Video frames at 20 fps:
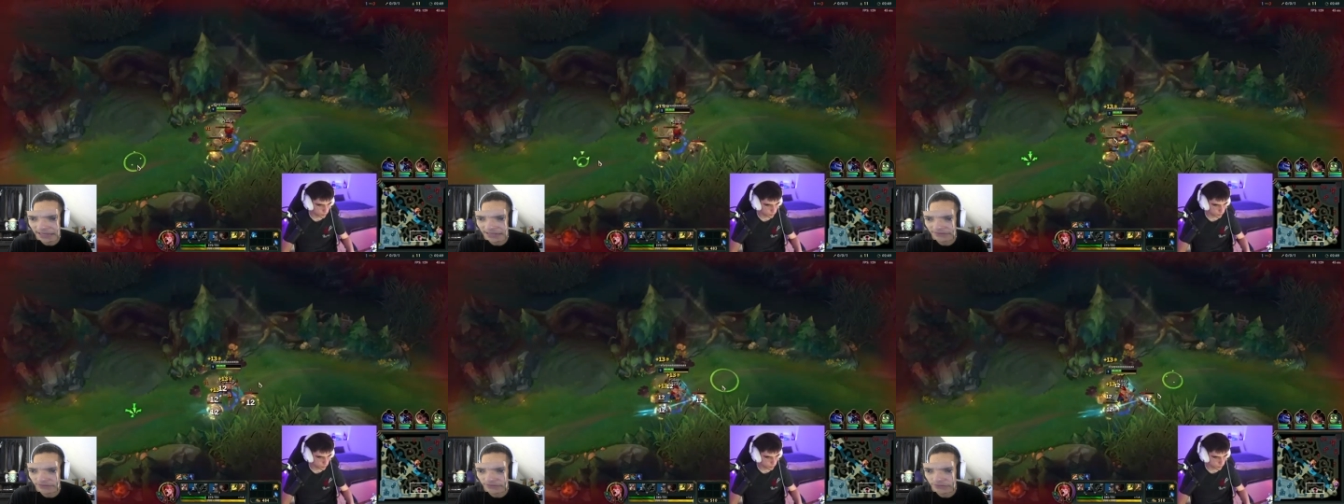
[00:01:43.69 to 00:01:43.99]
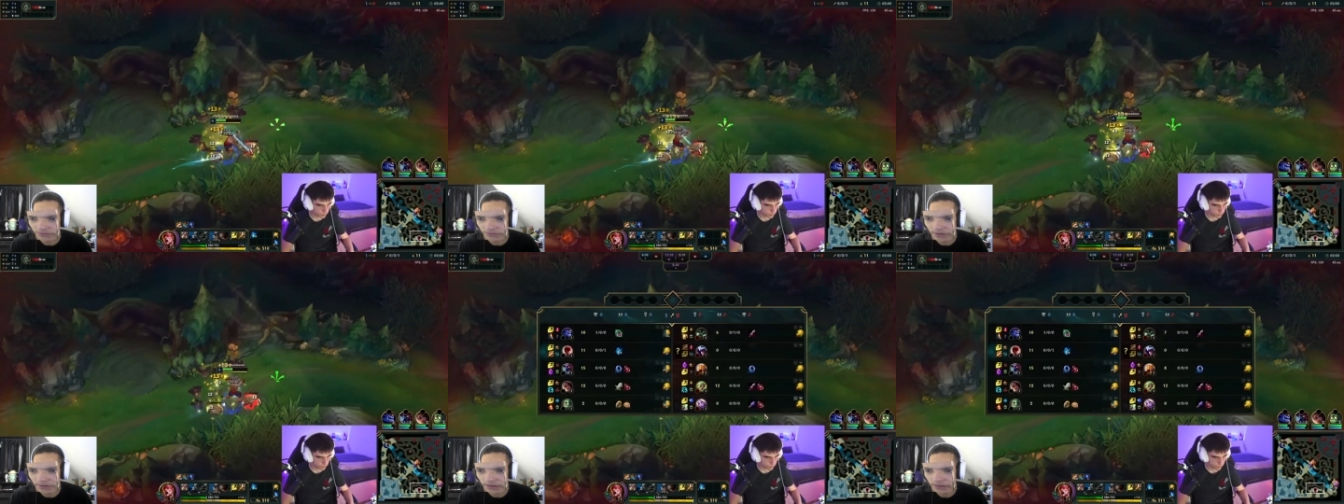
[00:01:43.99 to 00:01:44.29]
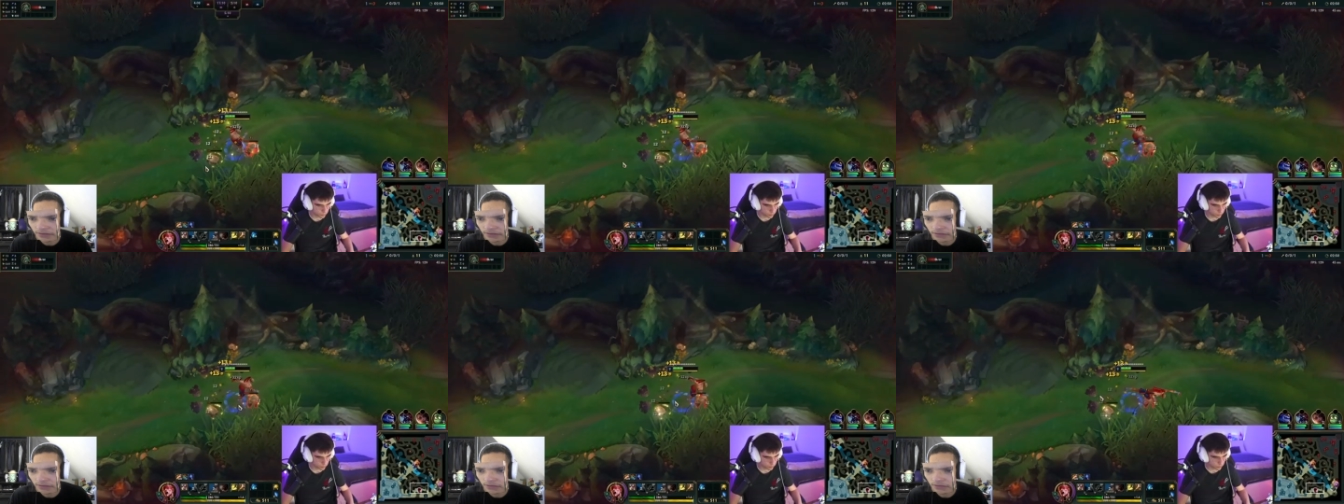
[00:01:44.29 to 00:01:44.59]
level three.
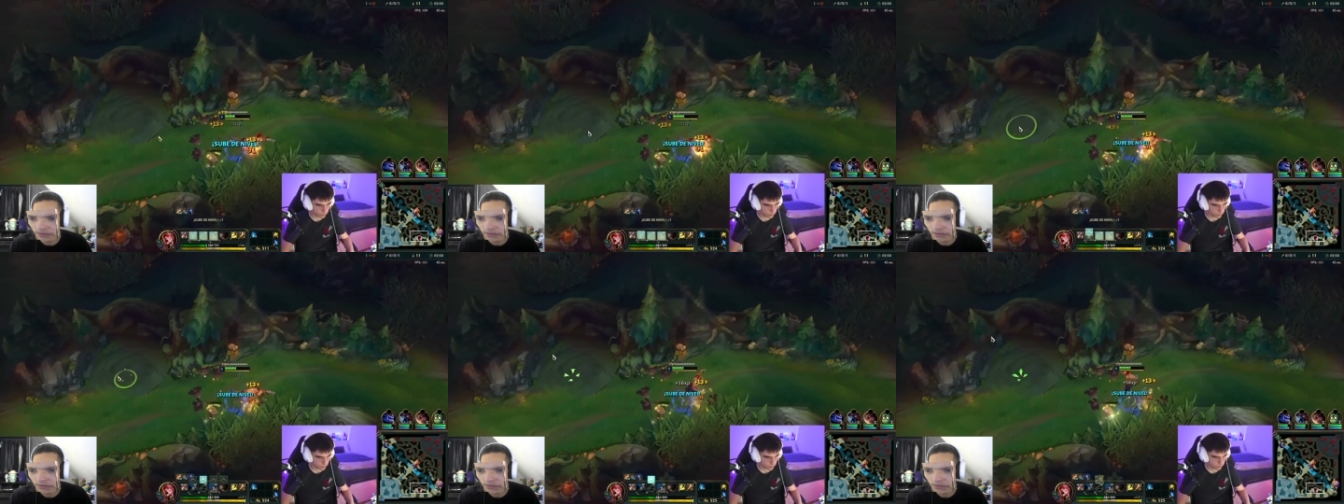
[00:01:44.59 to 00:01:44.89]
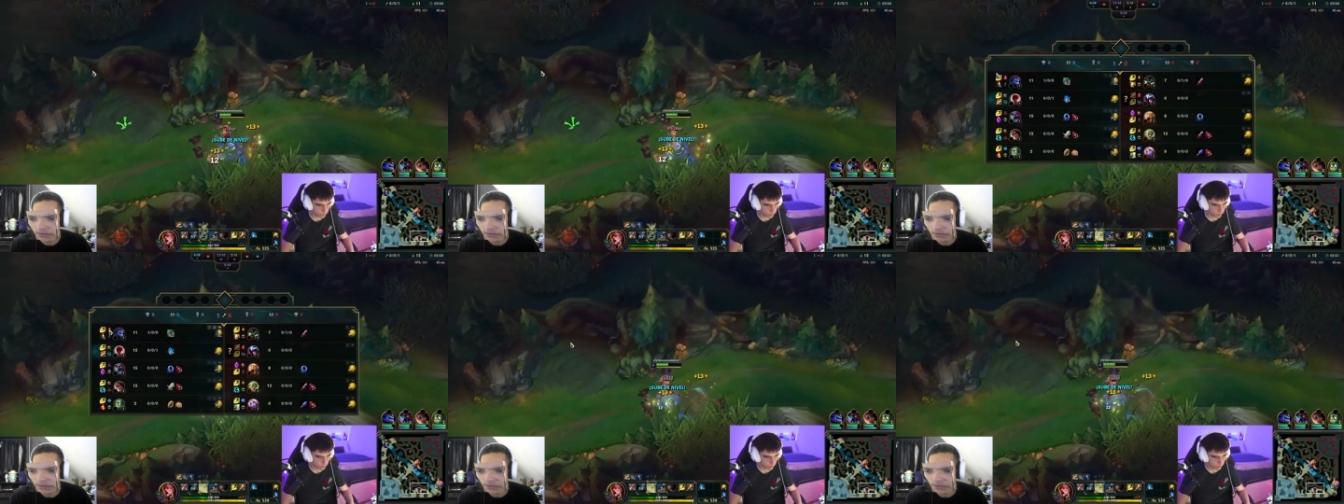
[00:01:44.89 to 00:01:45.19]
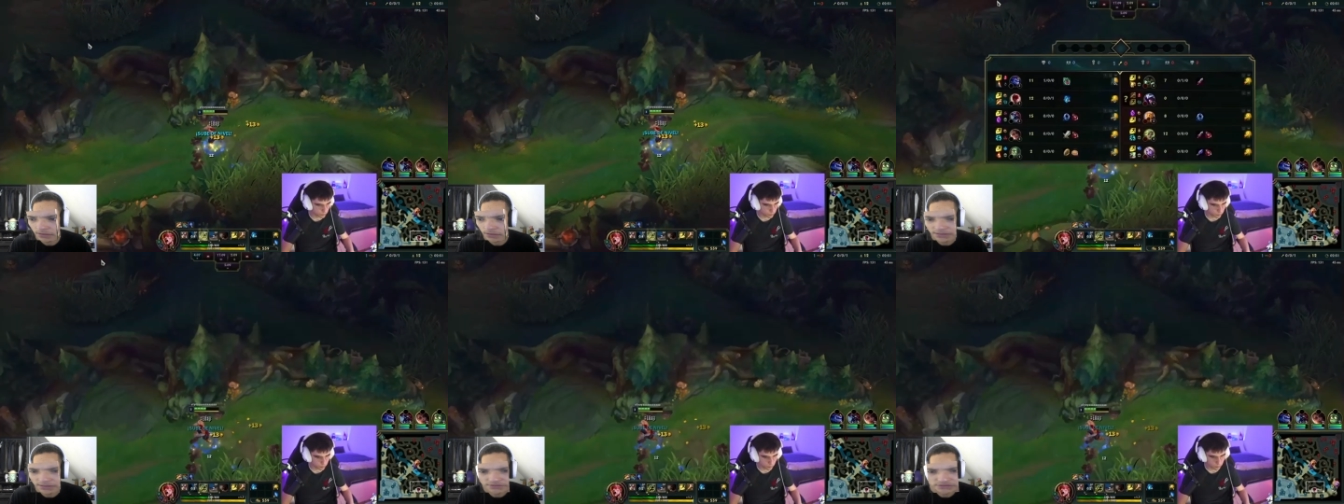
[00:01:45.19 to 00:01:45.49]

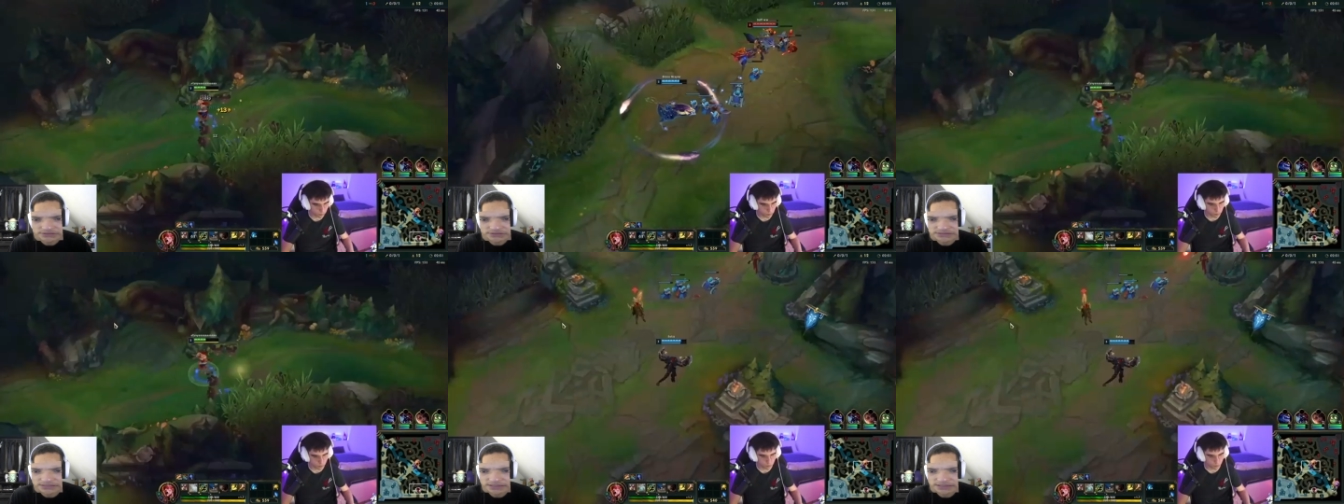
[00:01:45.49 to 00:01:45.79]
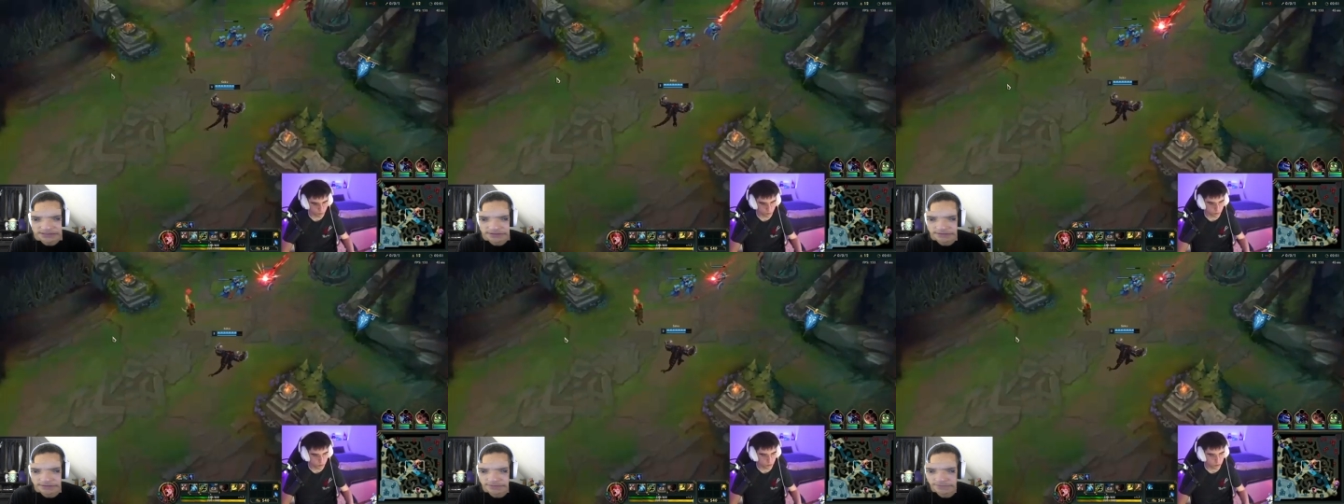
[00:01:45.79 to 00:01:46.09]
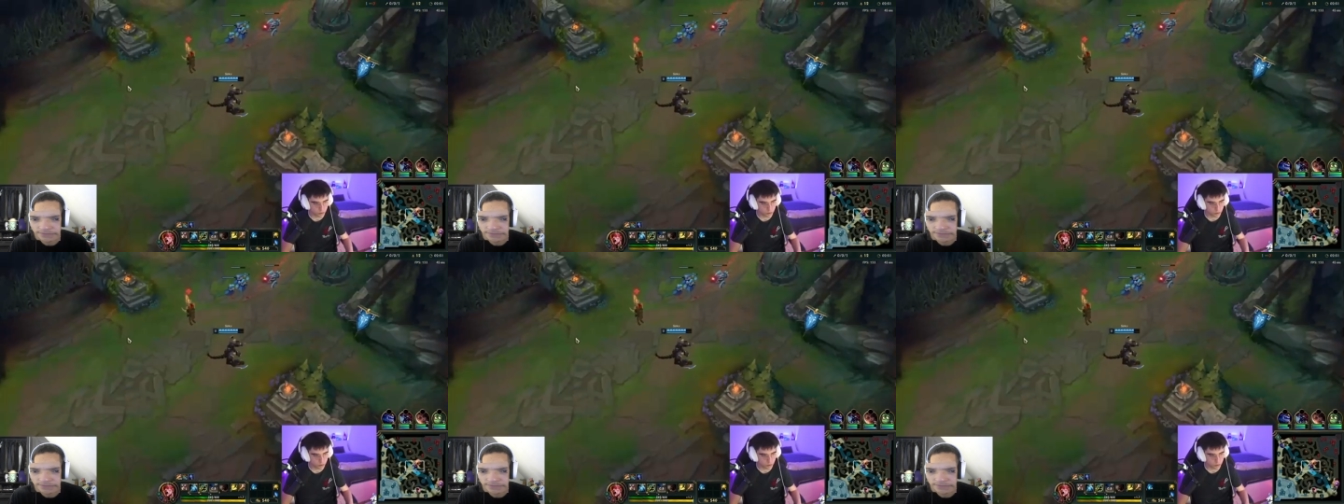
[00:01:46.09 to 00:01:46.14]
Interesting.